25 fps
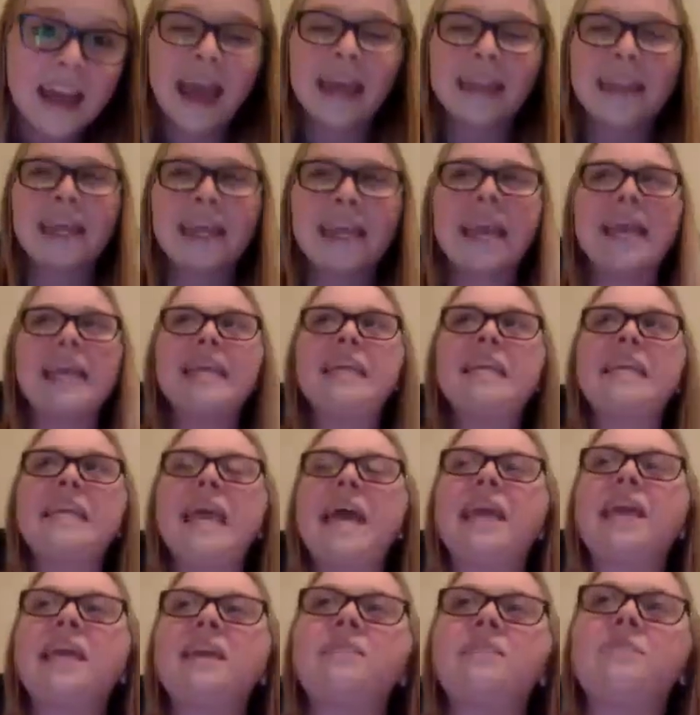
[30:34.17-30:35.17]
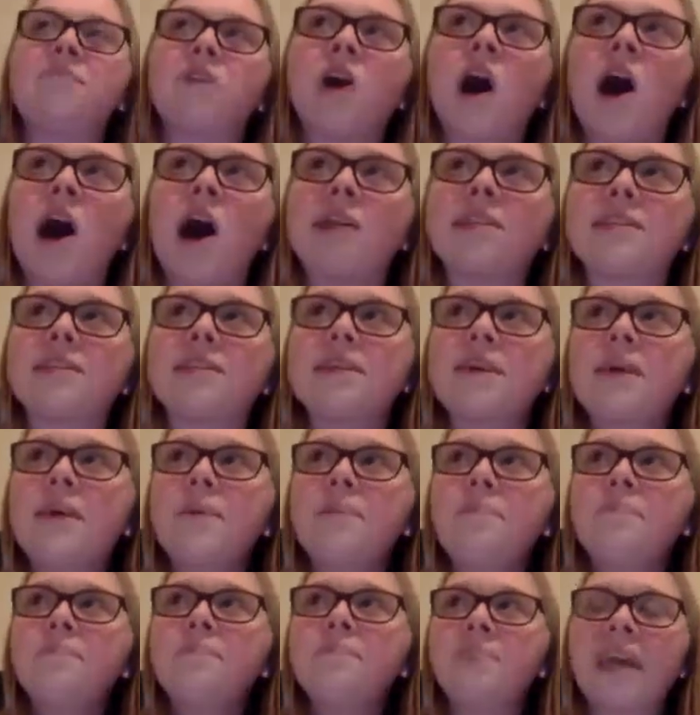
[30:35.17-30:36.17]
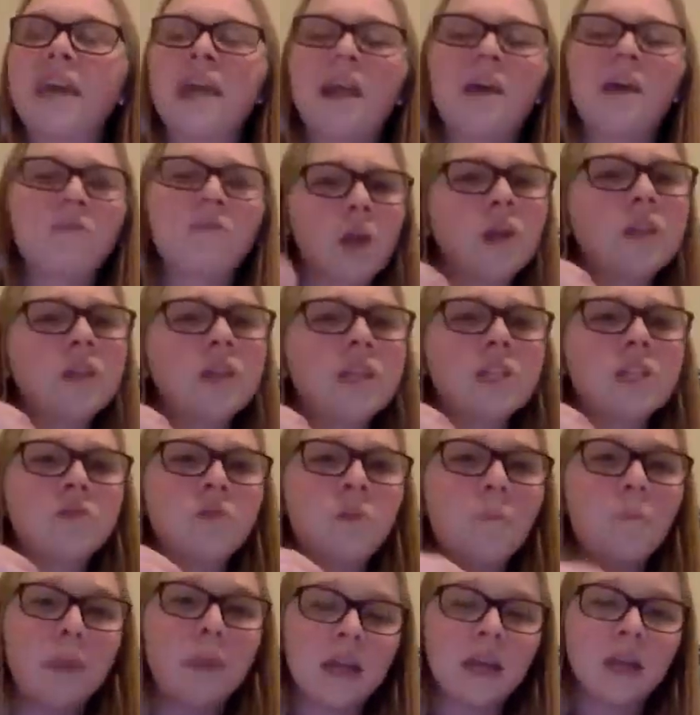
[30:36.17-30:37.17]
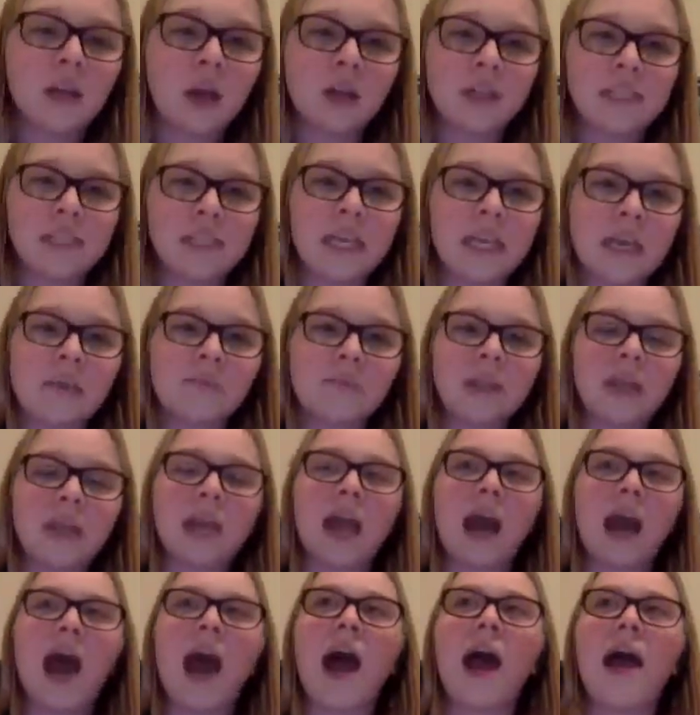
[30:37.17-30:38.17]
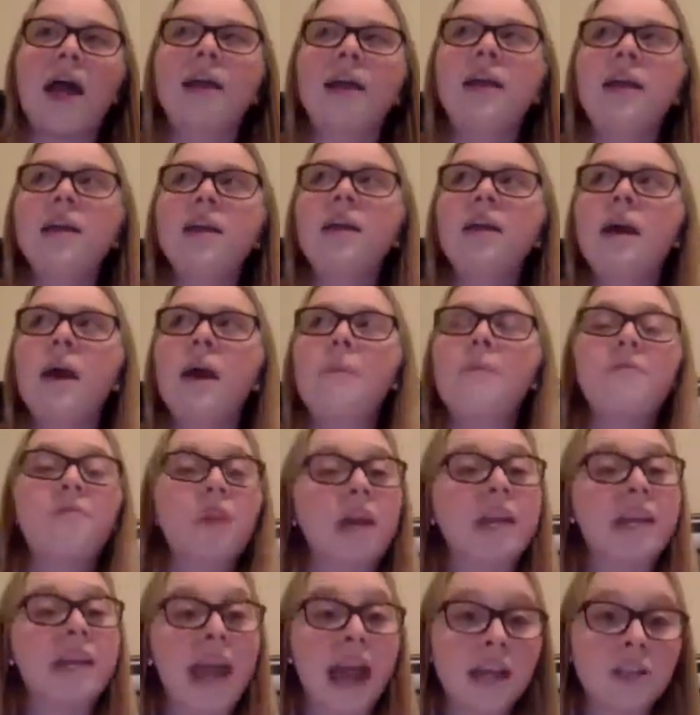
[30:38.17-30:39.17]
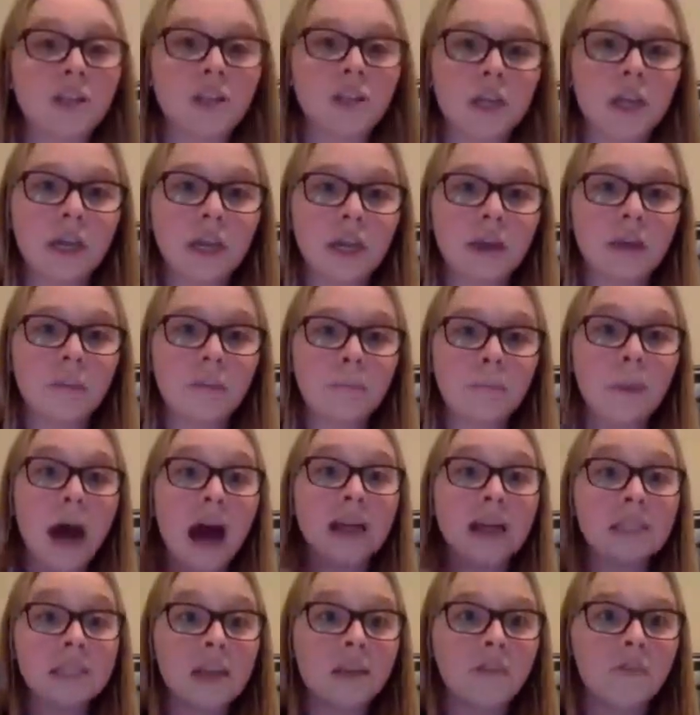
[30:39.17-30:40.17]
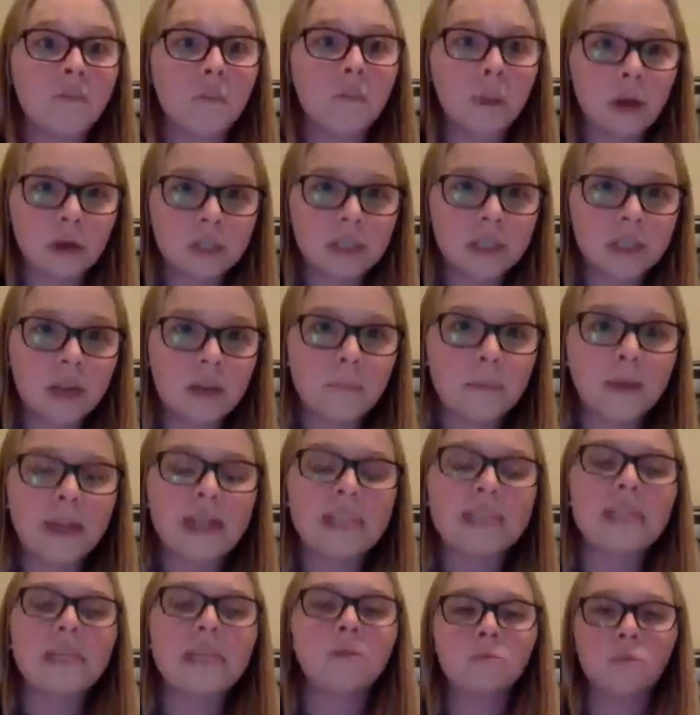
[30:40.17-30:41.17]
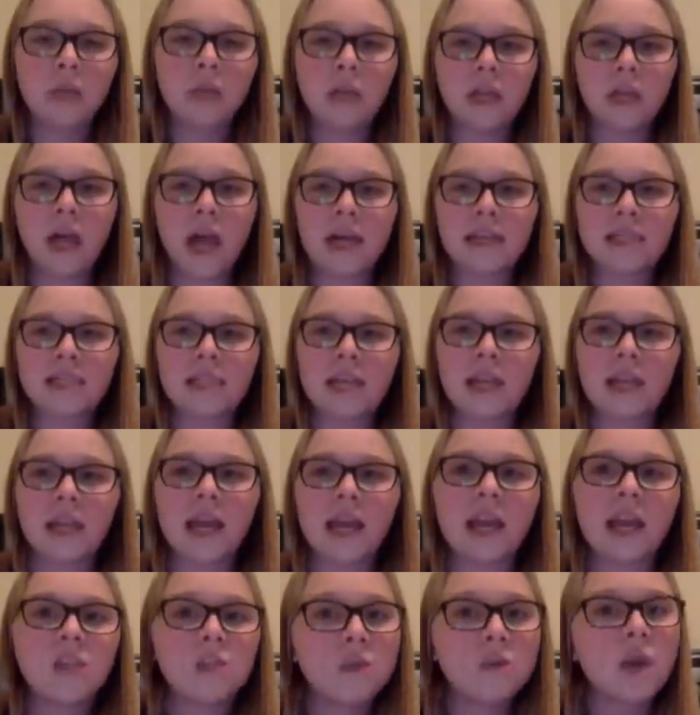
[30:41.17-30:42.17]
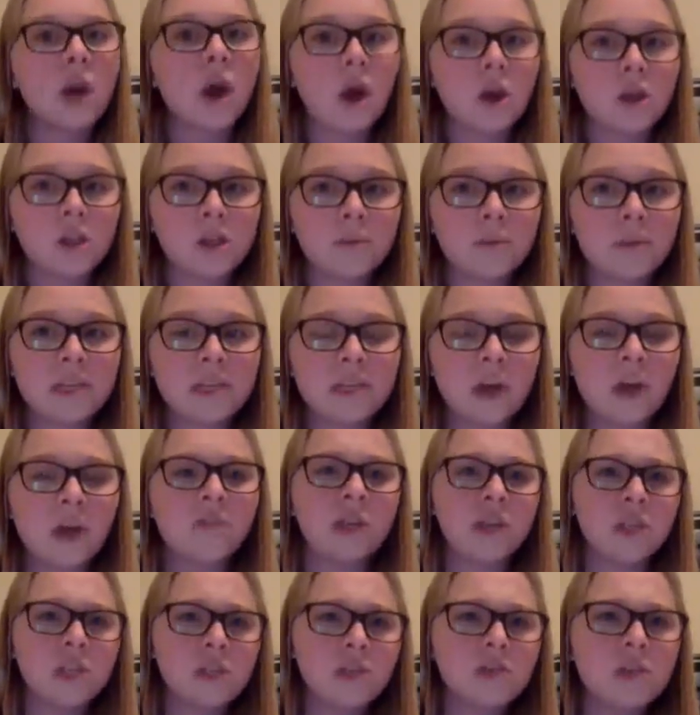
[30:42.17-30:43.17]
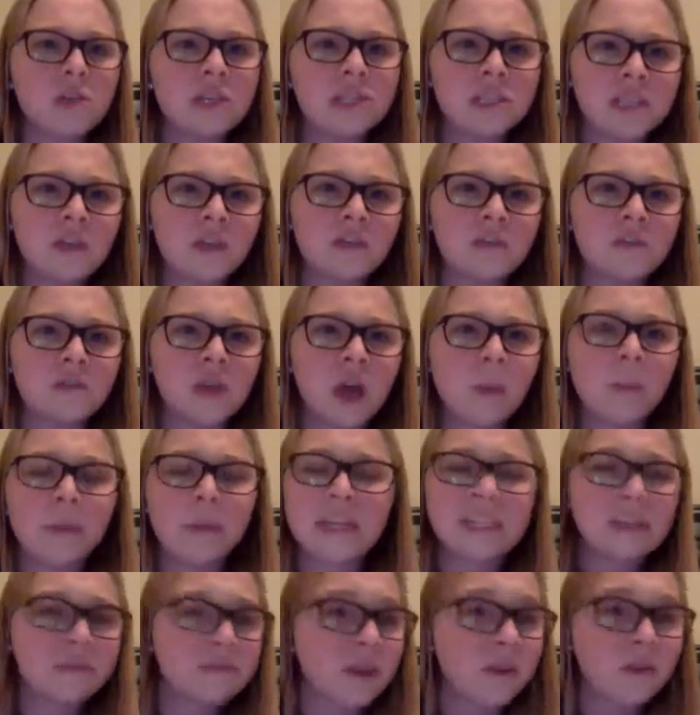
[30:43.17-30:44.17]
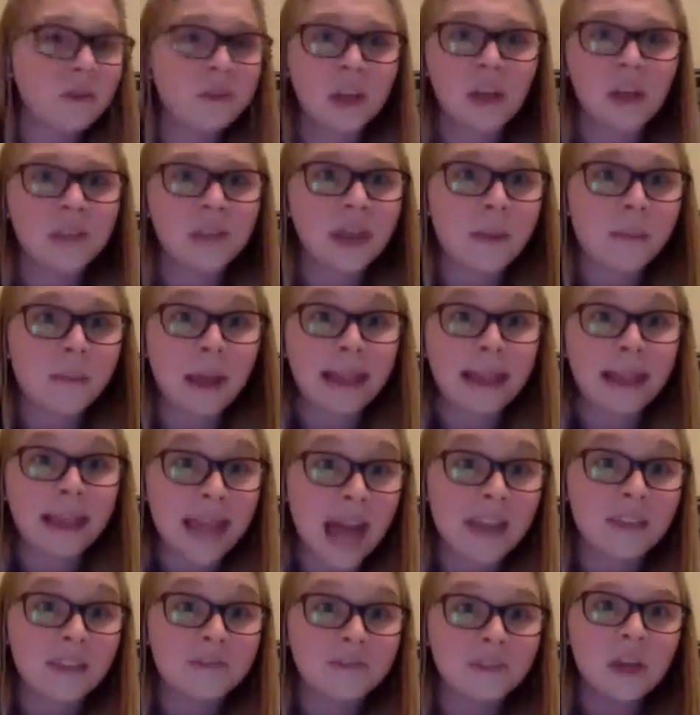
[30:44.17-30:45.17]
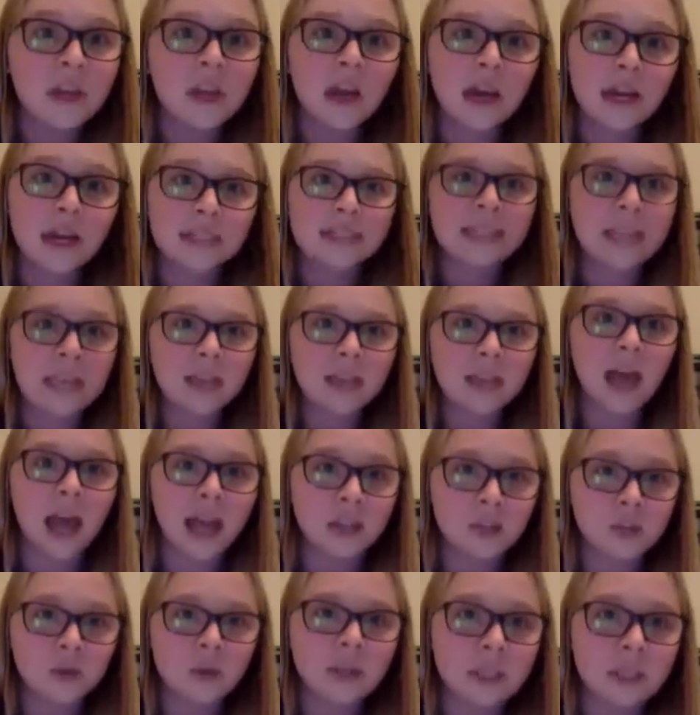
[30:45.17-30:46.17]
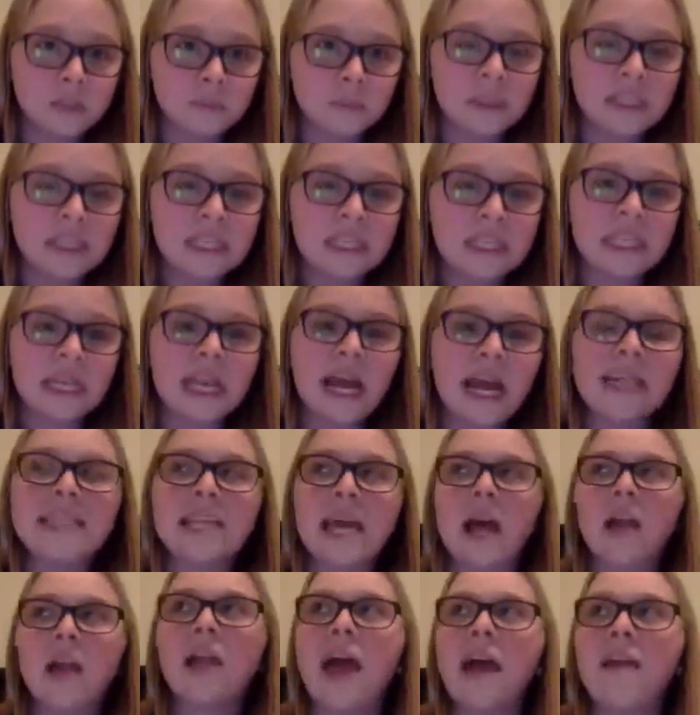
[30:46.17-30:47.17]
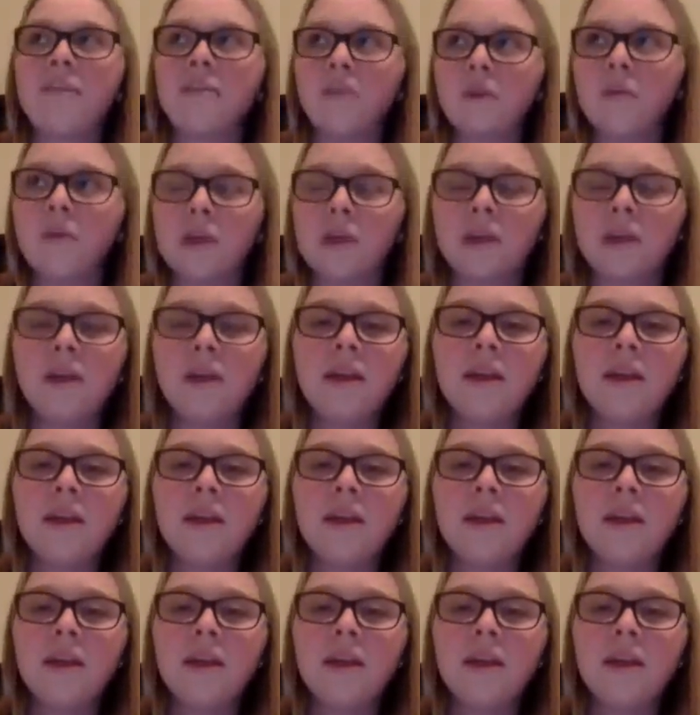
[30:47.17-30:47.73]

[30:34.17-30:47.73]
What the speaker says: And like any negative thoughts, and I've learned this from being in our team. And like I'm a very naturally positive person, but I didn't realize that like I do get harsh on myself and I do need to self-develop because I've never done that in my life until I joined this business. And I tell everyone